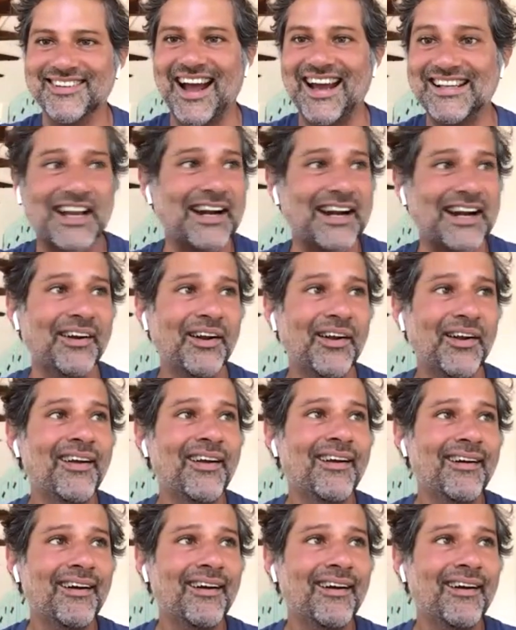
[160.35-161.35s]
I said,
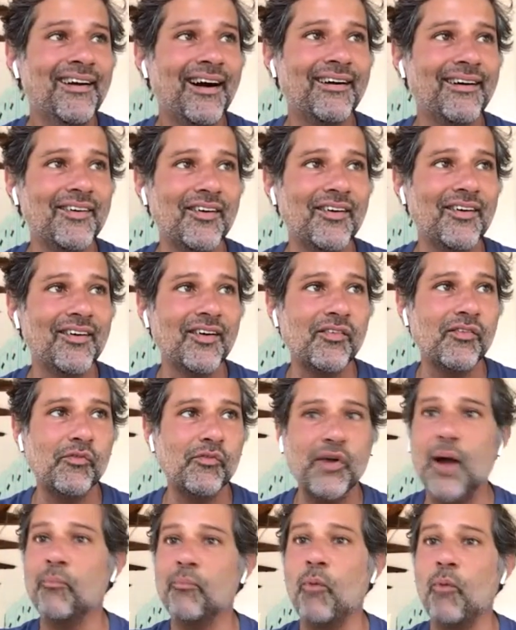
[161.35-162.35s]

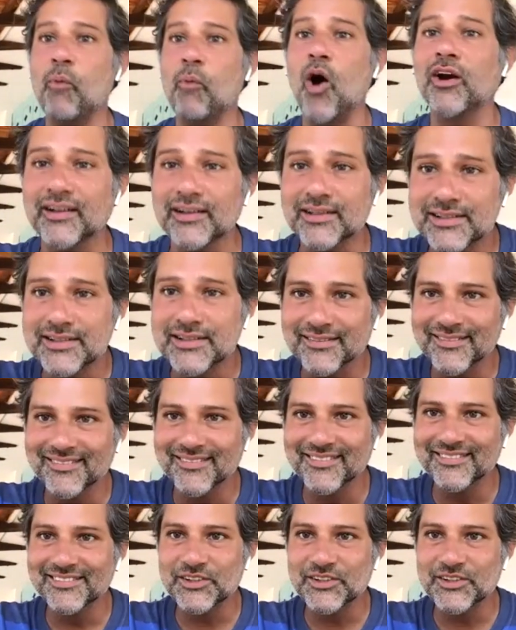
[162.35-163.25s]
we are mongrels.